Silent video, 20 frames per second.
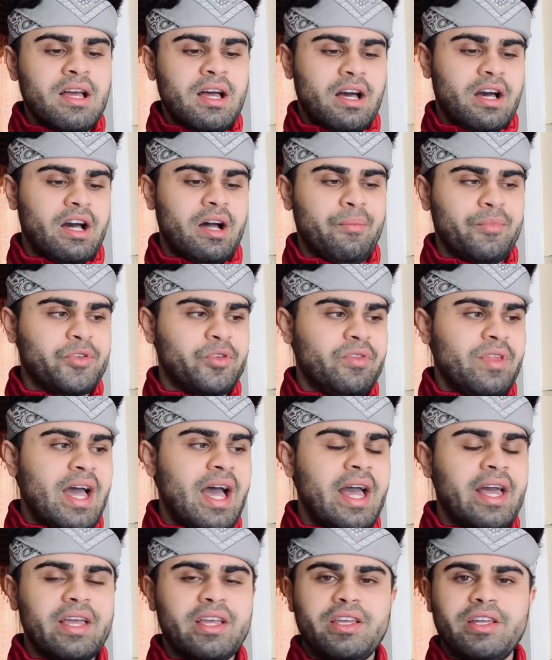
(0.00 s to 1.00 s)
Um, so
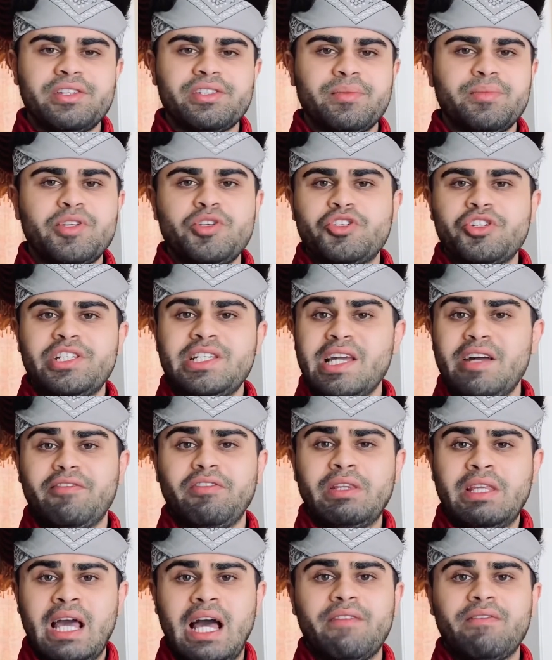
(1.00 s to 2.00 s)
that is something you should
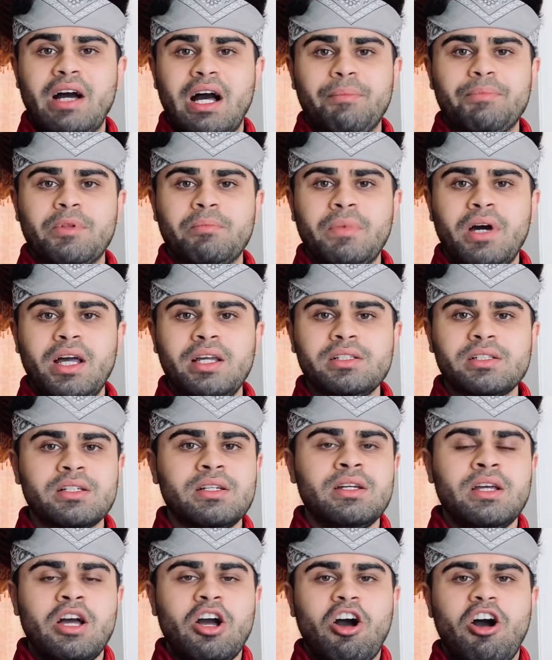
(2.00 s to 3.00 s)
definitely have optimized.
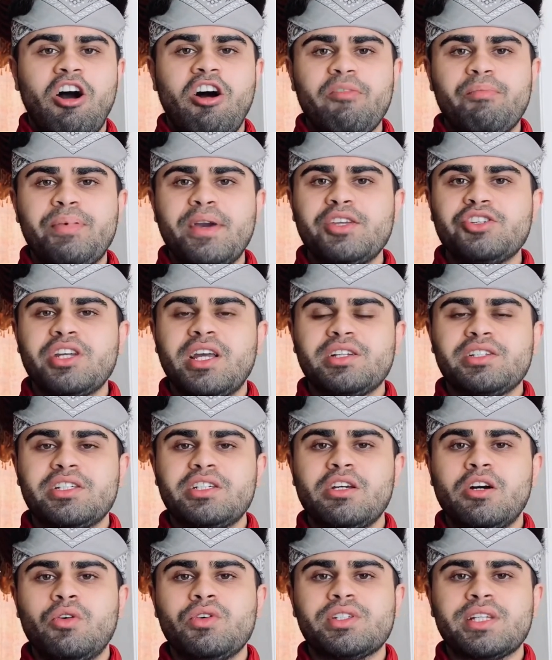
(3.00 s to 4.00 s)
Off-page
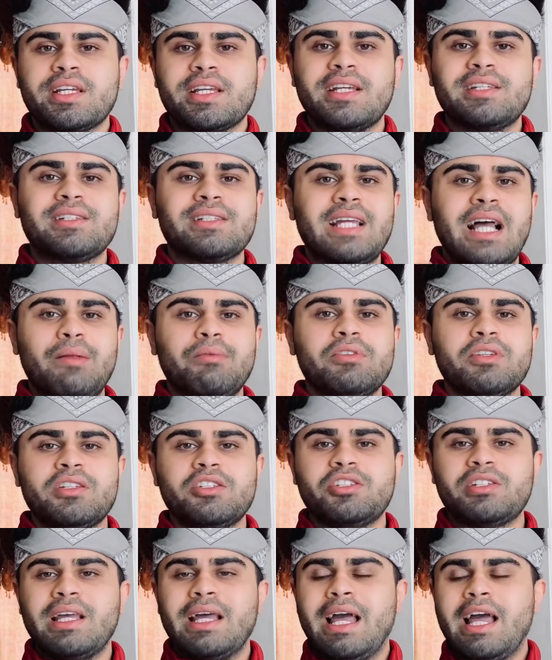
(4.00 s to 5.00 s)
SEO is like
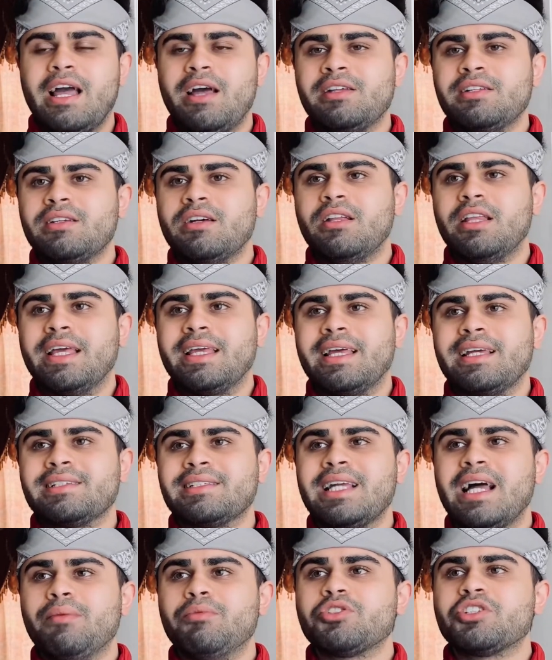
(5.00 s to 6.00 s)
establishing uh, like
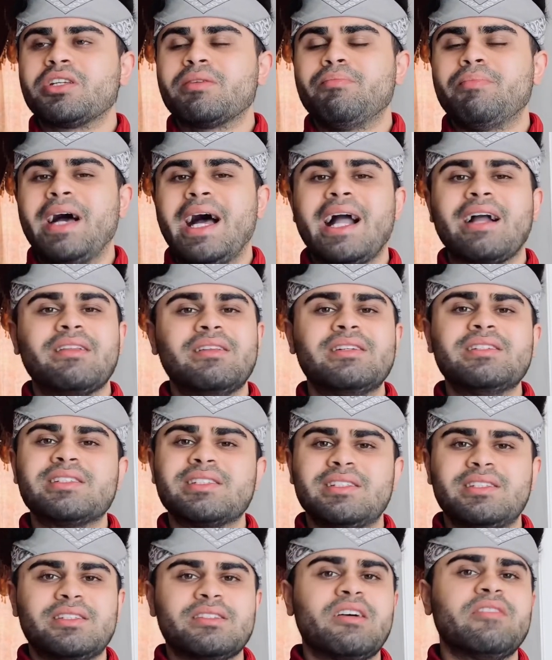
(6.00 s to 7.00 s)
establishing
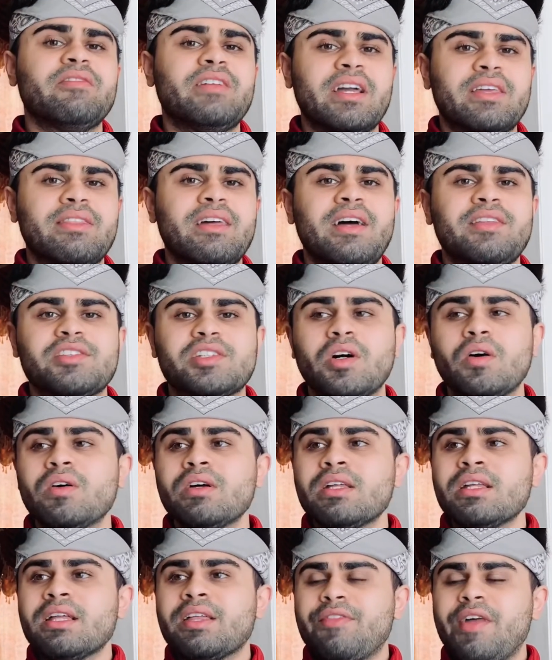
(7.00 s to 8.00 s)
backlinks and stuff like that. So
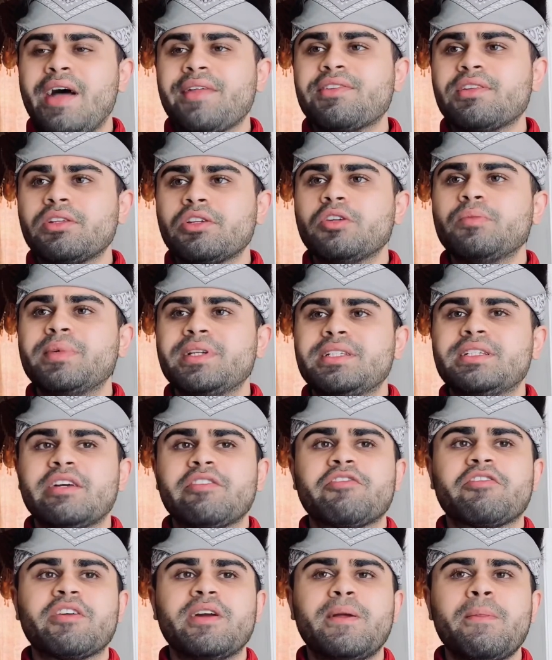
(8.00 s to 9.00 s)
that's a little bit
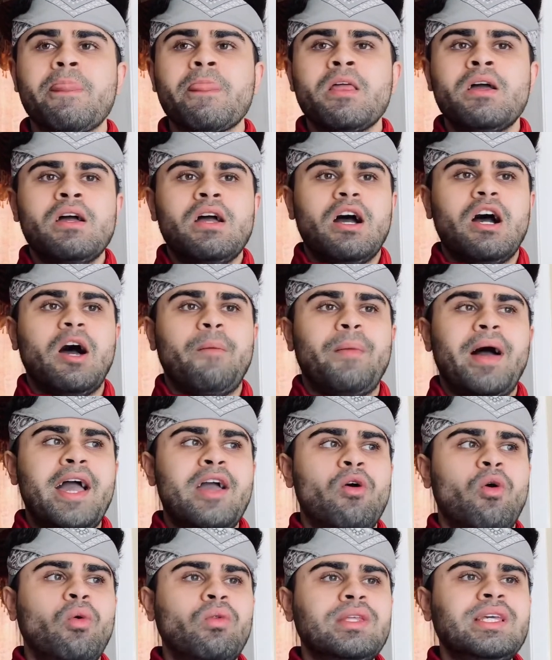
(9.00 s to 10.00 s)
different. Um,
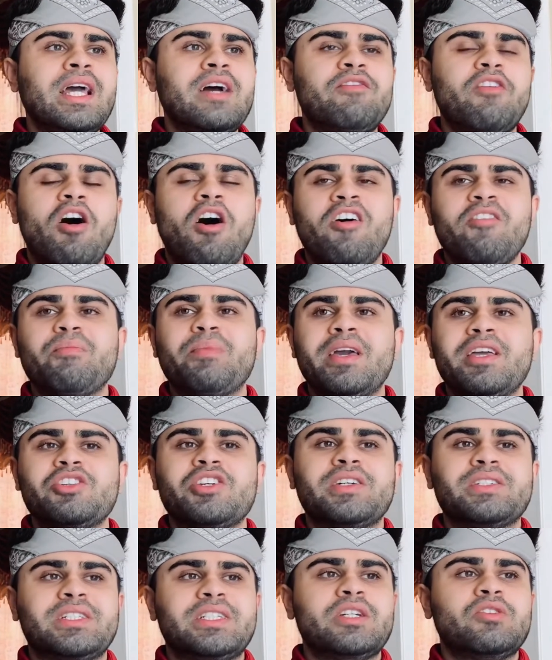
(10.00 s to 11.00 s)
I only have off-page
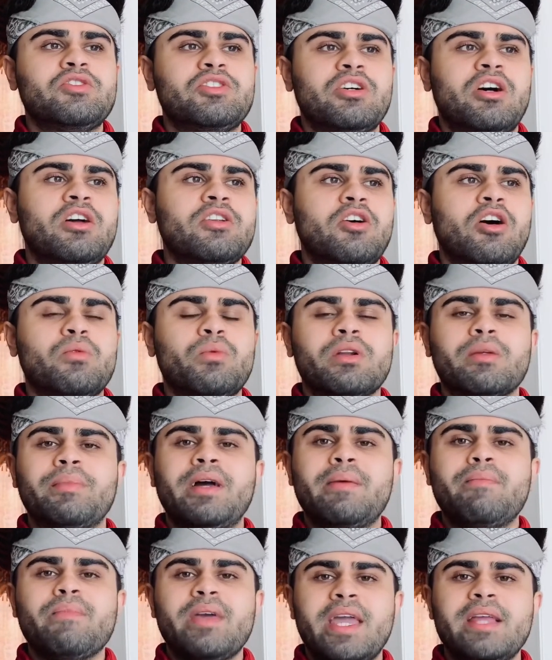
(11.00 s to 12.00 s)
SEO done on one of
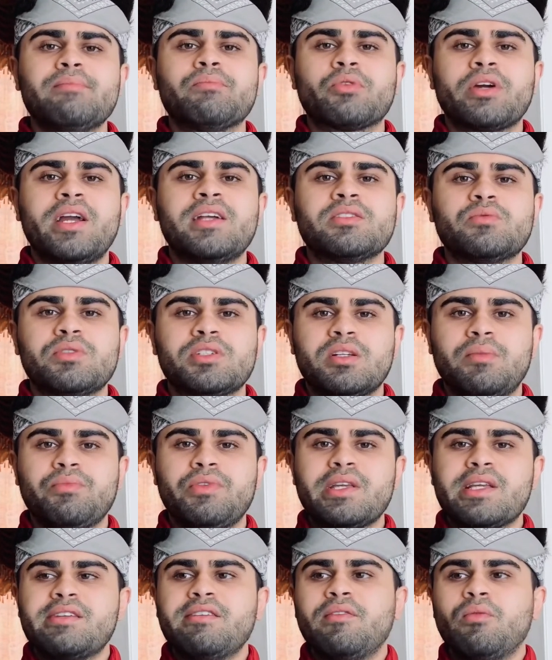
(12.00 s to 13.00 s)
my main brands, which I'm
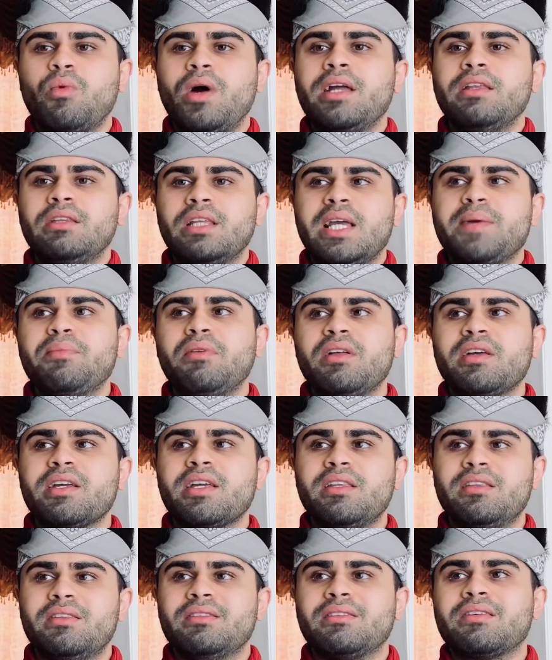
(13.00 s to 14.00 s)
thinking of white
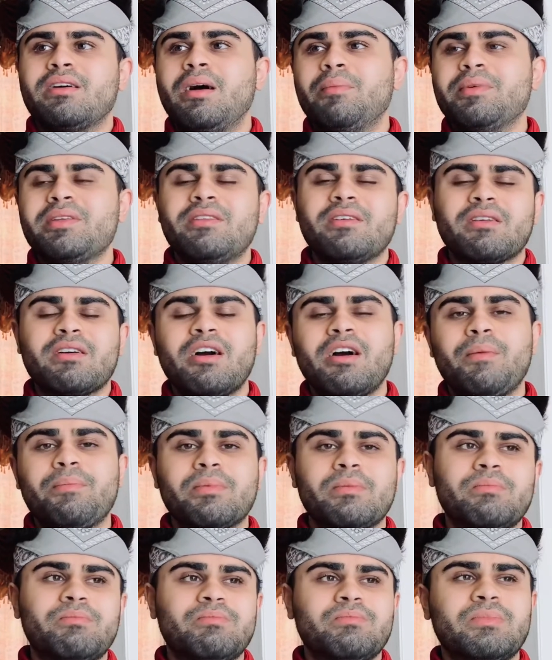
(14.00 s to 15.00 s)
labeling in probably the
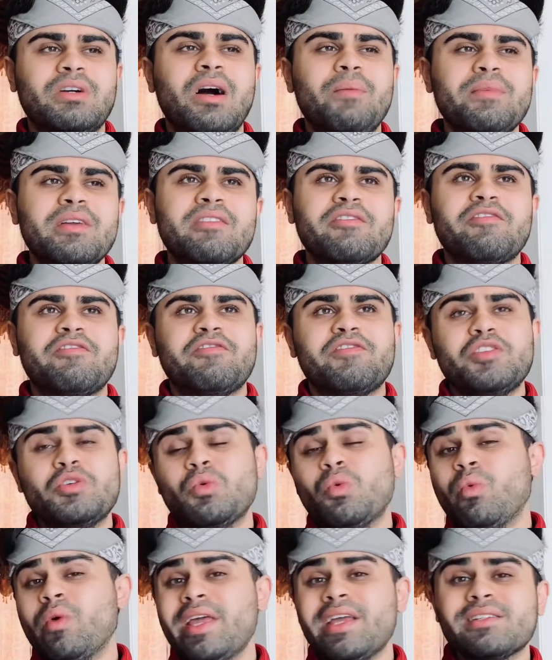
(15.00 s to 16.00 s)
cup coming few
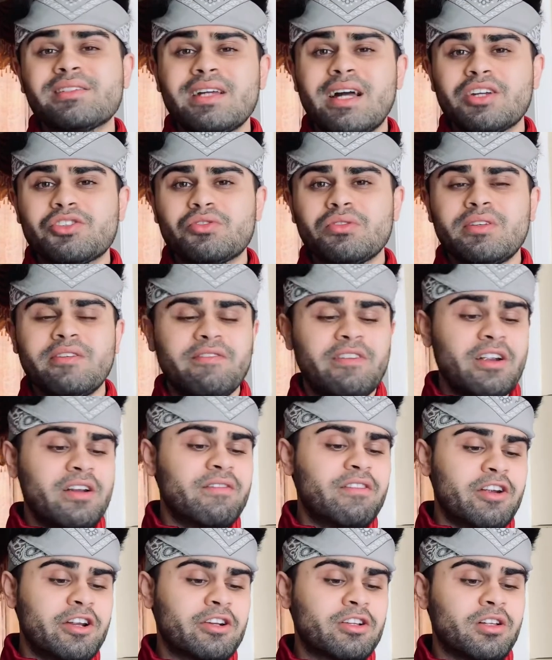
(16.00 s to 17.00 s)
weeks actually very
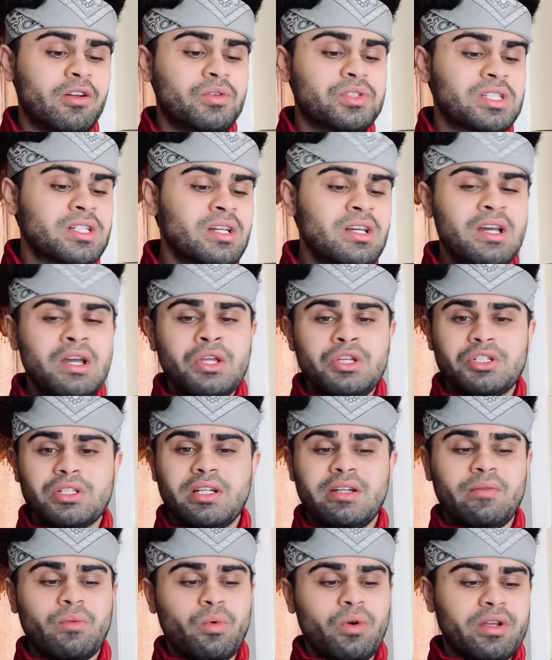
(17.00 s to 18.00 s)
very close just
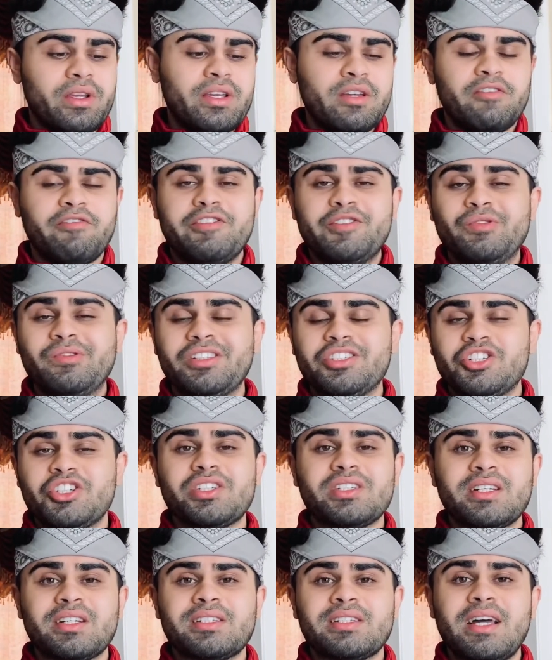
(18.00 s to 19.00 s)
kind of working a few
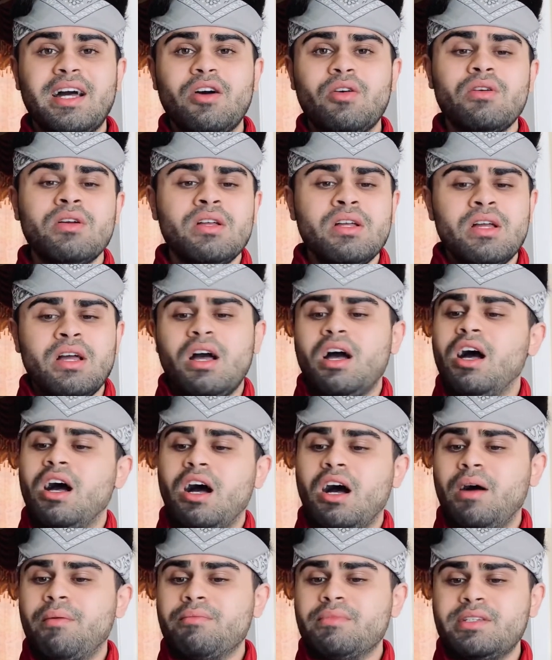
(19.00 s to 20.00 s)
logistics out
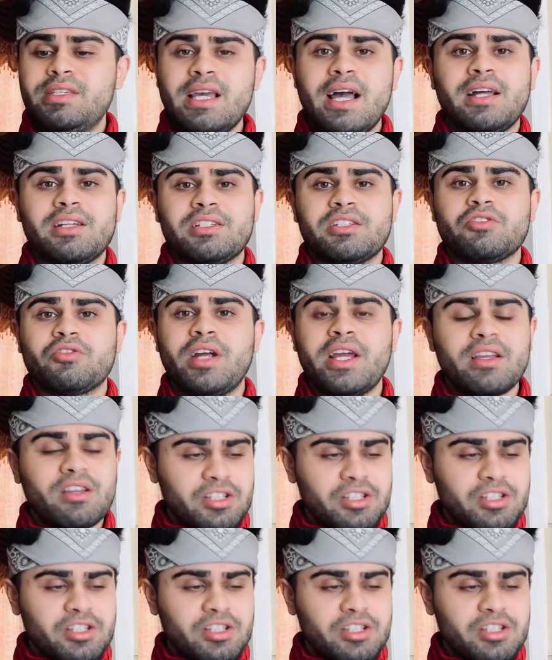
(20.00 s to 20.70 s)
um, yes, right?